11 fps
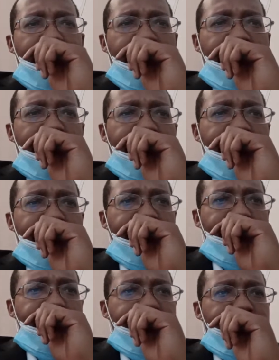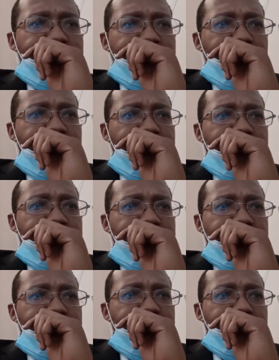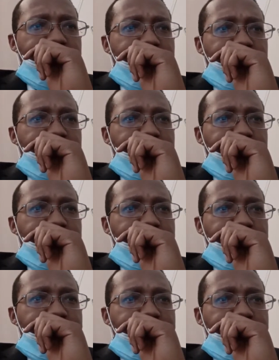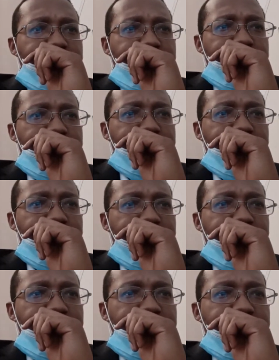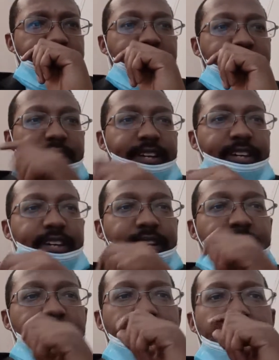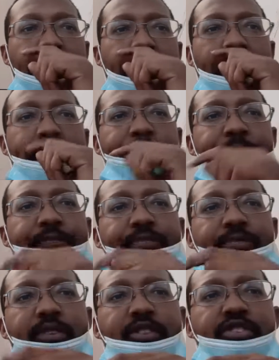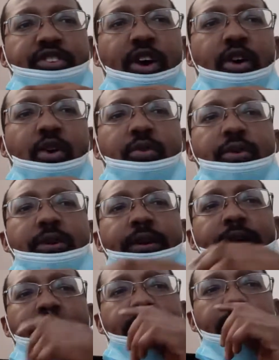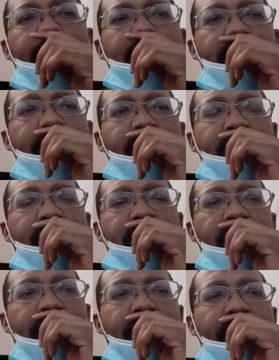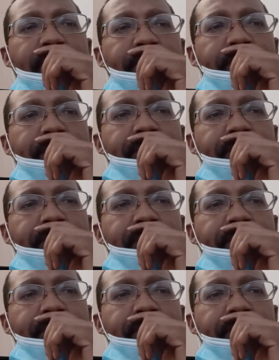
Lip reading: I guess they got the right email. Okay, that. Yeah. Um. So. Um.